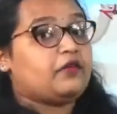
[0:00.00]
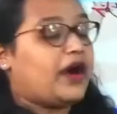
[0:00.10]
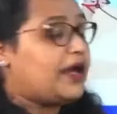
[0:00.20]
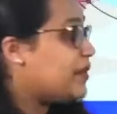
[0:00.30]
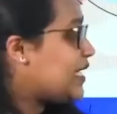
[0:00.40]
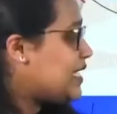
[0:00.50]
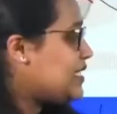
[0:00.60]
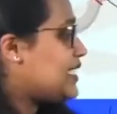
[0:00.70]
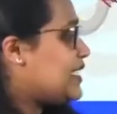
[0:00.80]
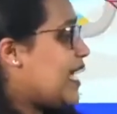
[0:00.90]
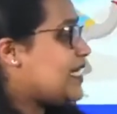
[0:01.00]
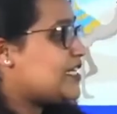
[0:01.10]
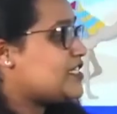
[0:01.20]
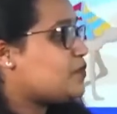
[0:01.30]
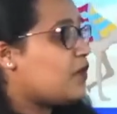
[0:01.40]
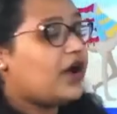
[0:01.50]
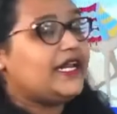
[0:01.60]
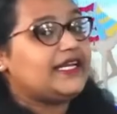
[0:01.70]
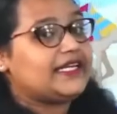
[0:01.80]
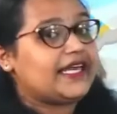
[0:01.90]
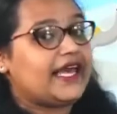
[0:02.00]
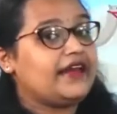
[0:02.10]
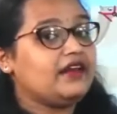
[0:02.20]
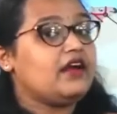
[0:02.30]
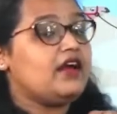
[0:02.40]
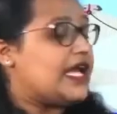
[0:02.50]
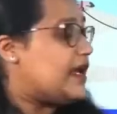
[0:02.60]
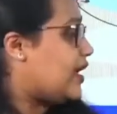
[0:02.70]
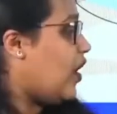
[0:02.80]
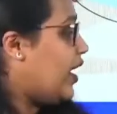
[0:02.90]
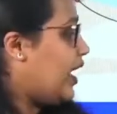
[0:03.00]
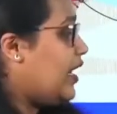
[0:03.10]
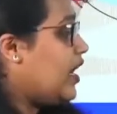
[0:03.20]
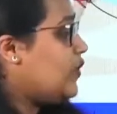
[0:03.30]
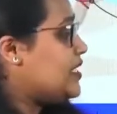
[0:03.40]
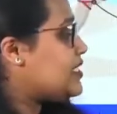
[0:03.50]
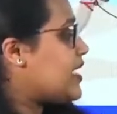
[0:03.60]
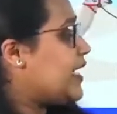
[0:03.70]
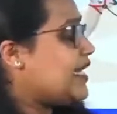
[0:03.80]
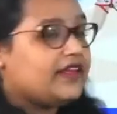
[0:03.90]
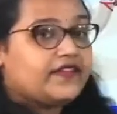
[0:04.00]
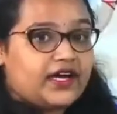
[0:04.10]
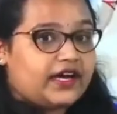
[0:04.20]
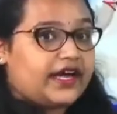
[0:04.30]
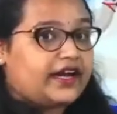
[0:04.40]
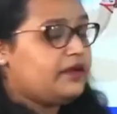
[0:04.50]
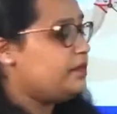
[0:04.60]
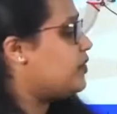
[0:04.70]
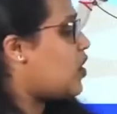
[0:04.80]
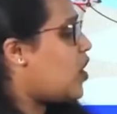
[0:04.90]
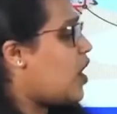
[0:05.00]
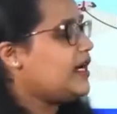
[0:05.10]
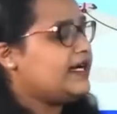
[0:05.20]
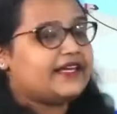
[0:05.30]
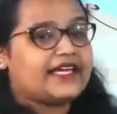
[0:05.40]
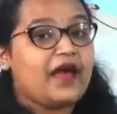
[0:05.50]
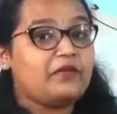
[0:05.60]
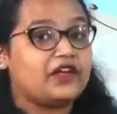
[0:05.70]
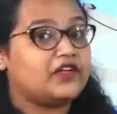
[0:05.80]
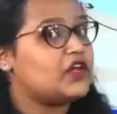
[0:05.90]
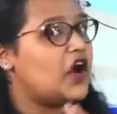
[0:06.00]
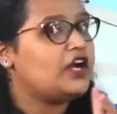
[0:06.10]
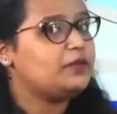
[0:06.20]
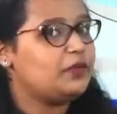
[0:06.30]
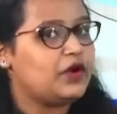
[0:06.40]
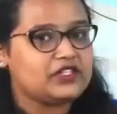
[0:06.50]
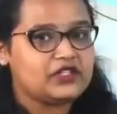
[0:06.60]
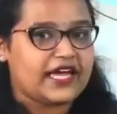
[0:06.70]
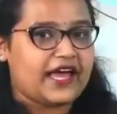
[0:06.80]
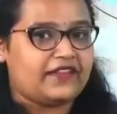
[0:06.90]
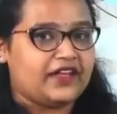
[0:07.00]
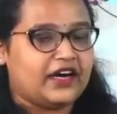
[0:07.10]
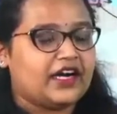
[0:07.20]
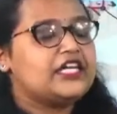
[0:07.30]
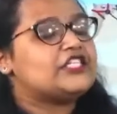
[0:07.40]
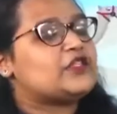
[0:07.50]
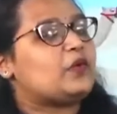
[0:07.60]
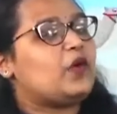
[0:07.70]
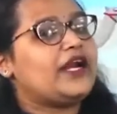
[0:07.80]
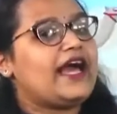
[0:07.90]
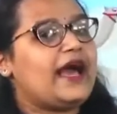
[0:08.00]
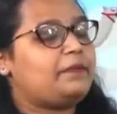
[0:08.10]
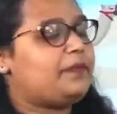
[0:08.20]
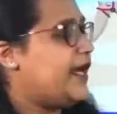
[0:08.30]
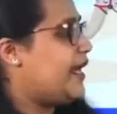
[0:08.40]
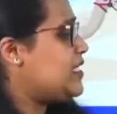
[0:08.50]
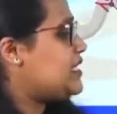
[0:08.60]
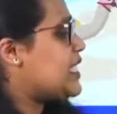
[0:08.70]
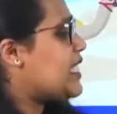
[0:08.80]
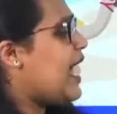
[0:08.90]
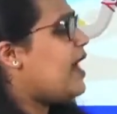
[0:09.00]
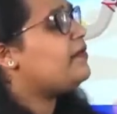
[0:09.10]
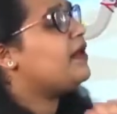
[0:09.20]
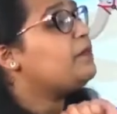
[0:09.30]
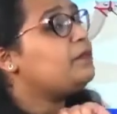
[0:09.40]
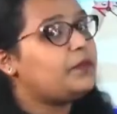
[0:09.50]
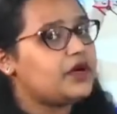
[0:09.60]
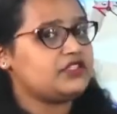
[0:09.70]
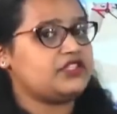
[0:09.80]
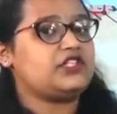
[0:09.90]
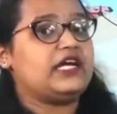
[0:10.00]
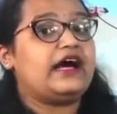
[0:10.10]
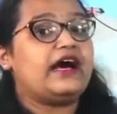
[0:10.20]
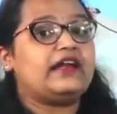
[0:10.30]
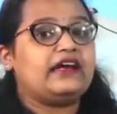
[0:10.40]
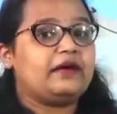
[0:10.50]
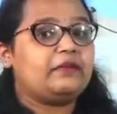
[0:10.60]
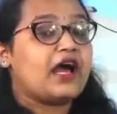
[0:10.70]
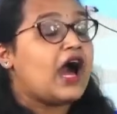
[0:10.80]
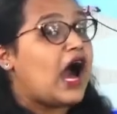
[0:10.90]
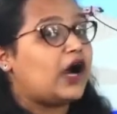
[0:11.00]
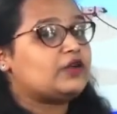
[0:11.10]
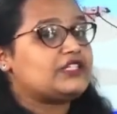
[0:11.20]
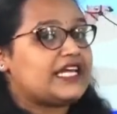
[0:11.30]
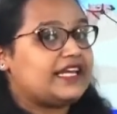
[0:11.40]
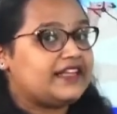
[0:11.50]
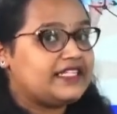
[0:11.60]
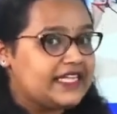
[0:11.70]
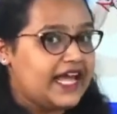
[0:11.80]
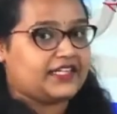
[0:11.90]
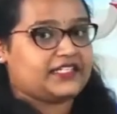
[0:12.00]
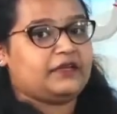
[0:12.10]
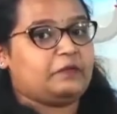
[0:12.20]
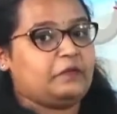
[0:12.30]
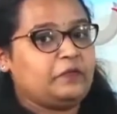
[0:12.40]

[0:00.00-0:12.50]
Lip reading: Why? Because the tent is small, it can allow inside either Arab or the camel, not both together. So what happens? Camel pushed the Arab outside the tent.